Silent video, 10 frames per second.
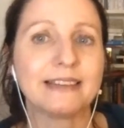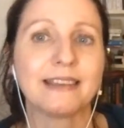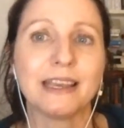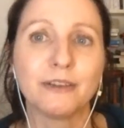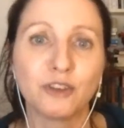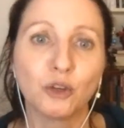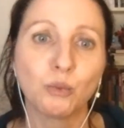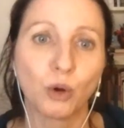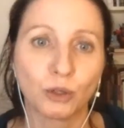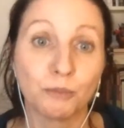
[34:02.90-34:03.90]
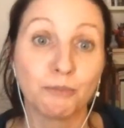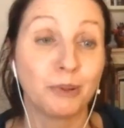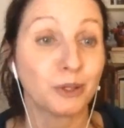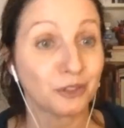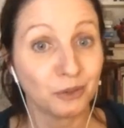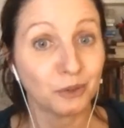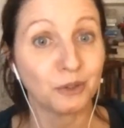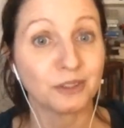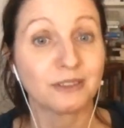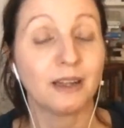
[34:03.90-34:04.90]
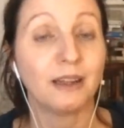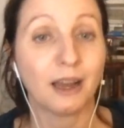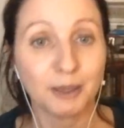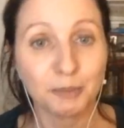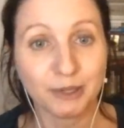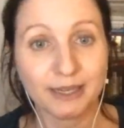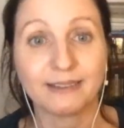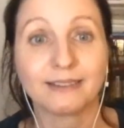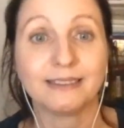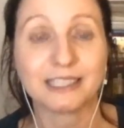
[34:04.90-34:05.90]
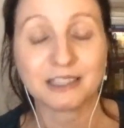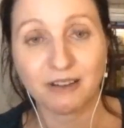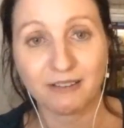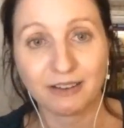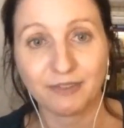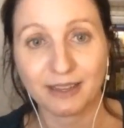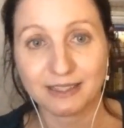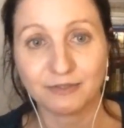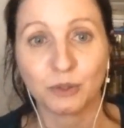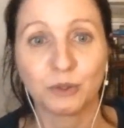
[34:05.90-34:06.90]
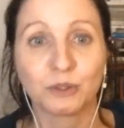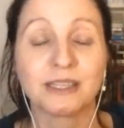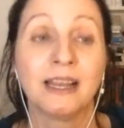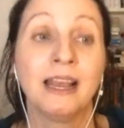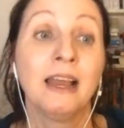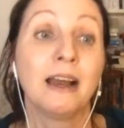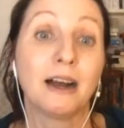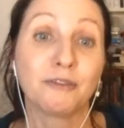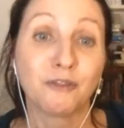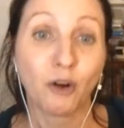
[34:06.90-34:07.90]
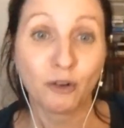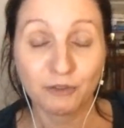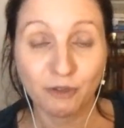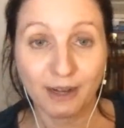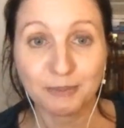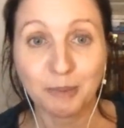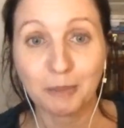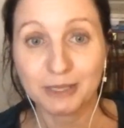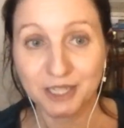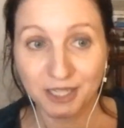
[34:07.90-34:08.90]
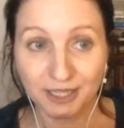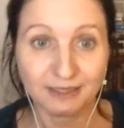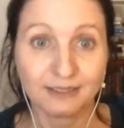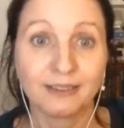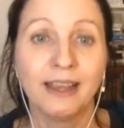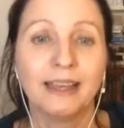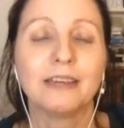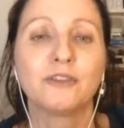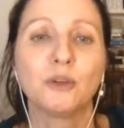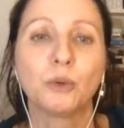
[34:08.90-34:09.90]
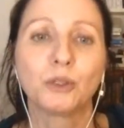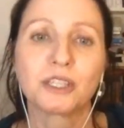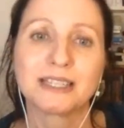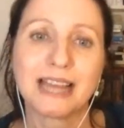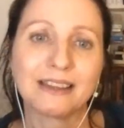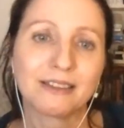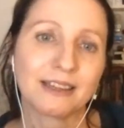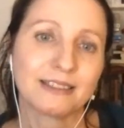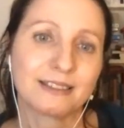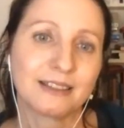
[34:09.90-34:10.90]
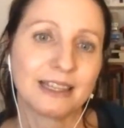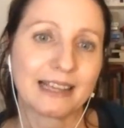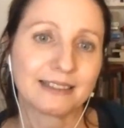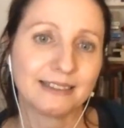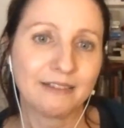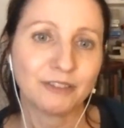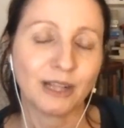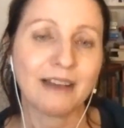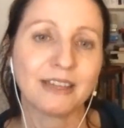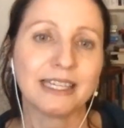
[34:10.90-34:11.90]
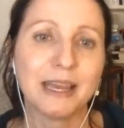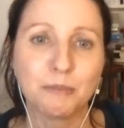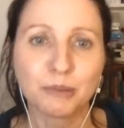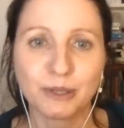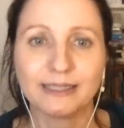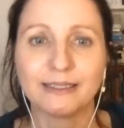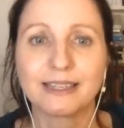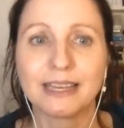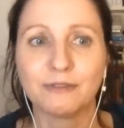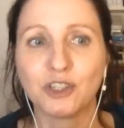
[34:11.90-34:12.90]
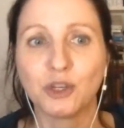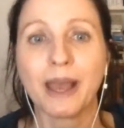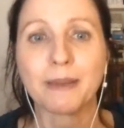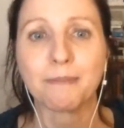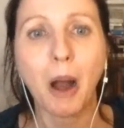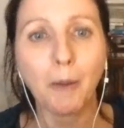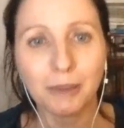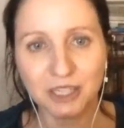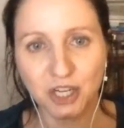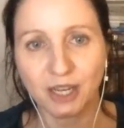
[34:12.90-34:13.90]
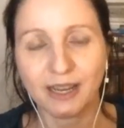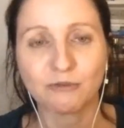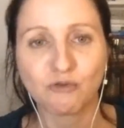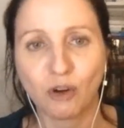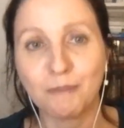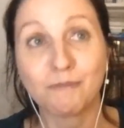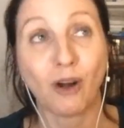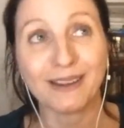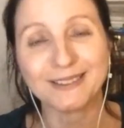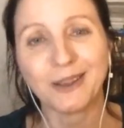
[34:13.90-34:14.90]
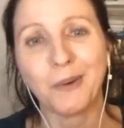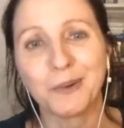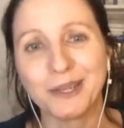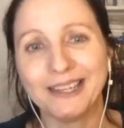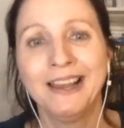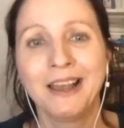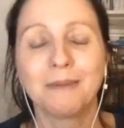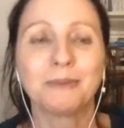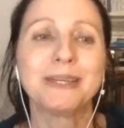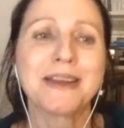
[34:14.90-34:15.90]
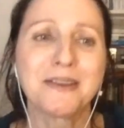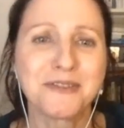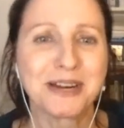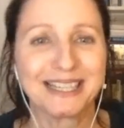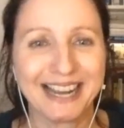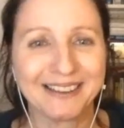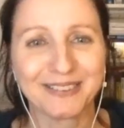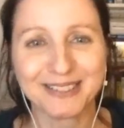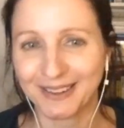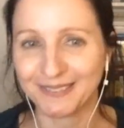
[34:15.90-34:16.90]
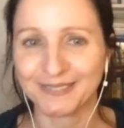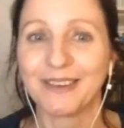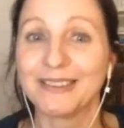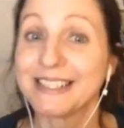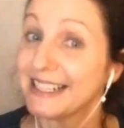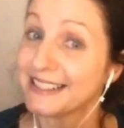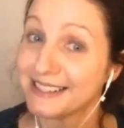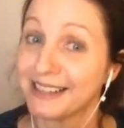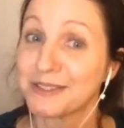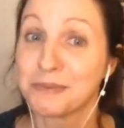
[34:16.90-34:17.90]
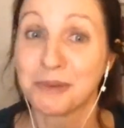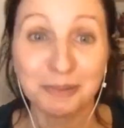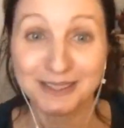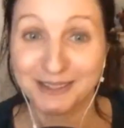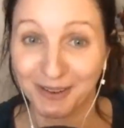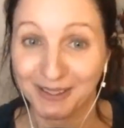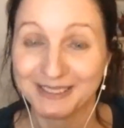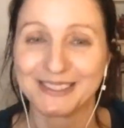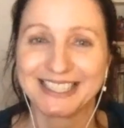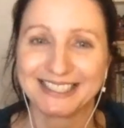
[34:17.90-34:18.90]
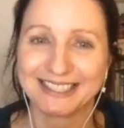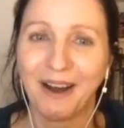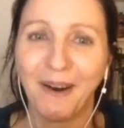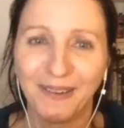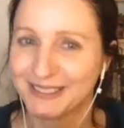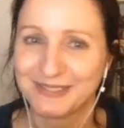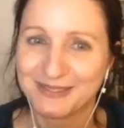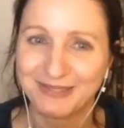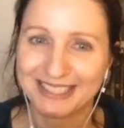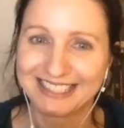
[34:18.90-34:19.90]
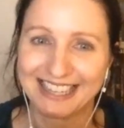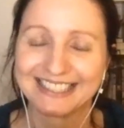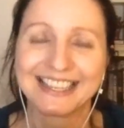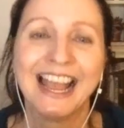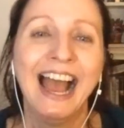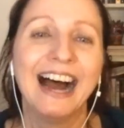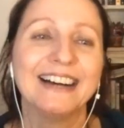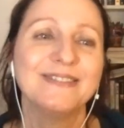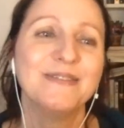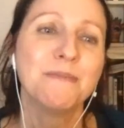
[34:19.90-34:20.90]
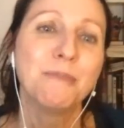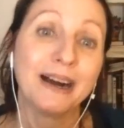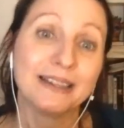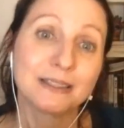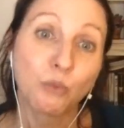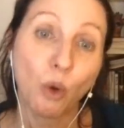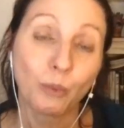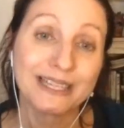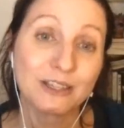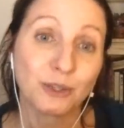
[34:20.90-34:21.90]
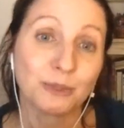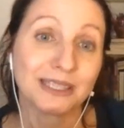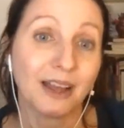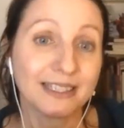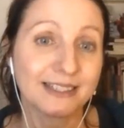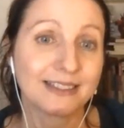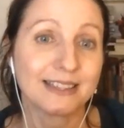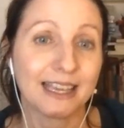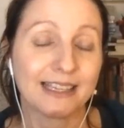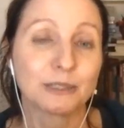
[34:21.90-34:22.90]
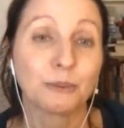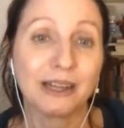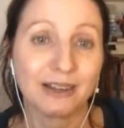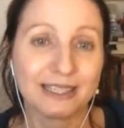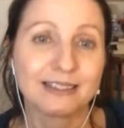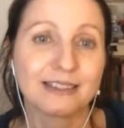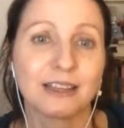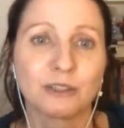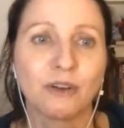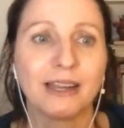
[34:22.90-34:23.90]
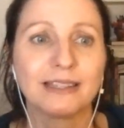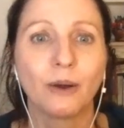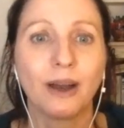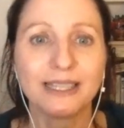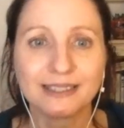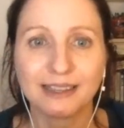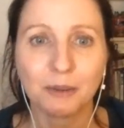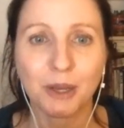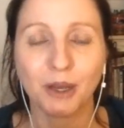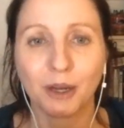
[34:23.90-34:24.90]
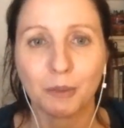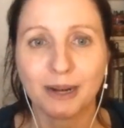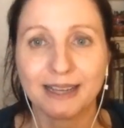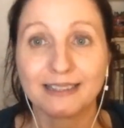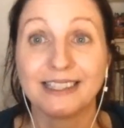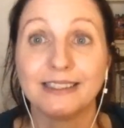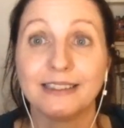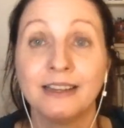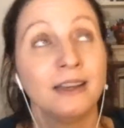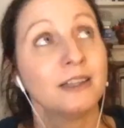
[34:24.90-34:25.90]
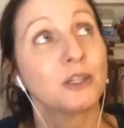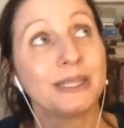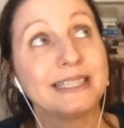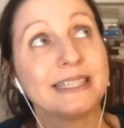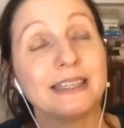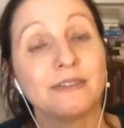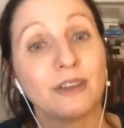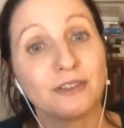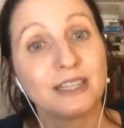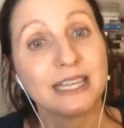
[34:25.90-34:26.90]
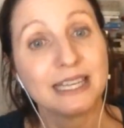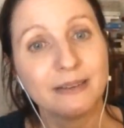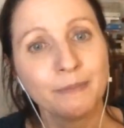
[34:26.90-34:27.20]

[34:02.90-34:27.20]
if you want bookstores, libraries, literary festivals, uh, foreign rights publishers. If you want to take things to the next level, having an imprint gives you a publisher and rights holder. I mean, we don't really have the time to go into intellectual property rights, which is the heart of the business honest. Um, but what we do with licensing is we license those rights. So I set up Curl Up Press in 2015.